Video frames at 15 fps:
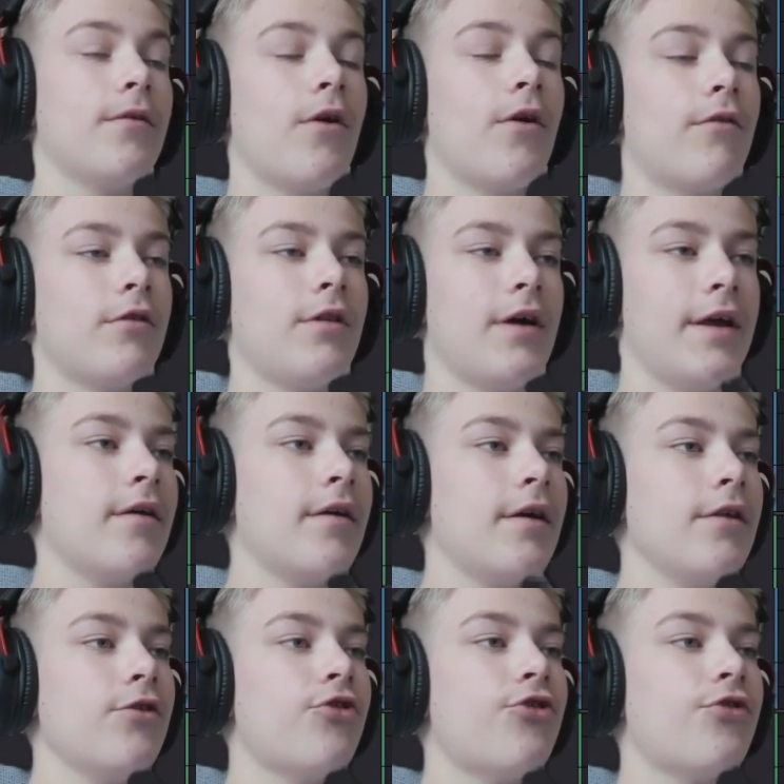overlay
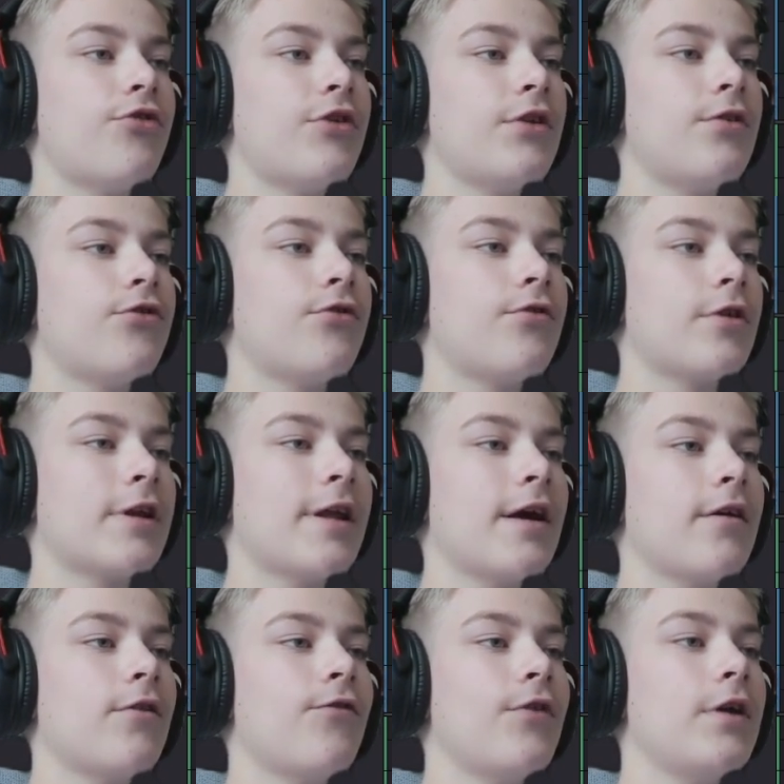and you should see this
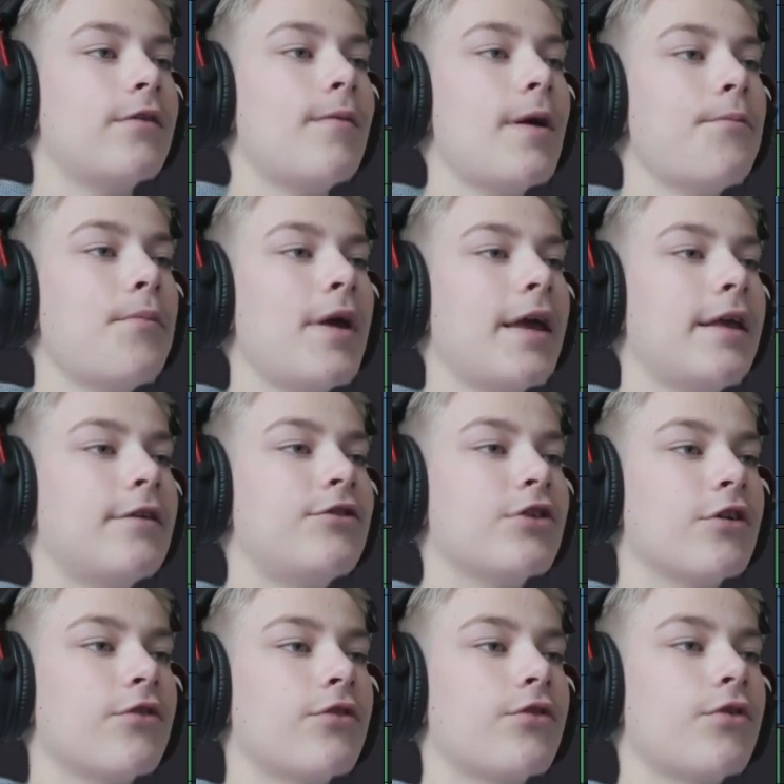rectangle field and make it
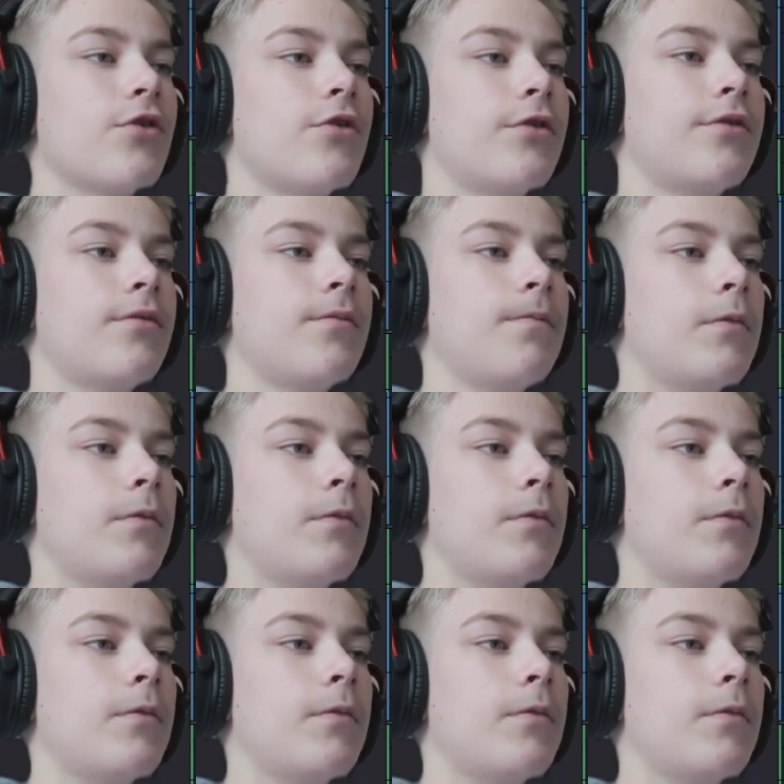just so it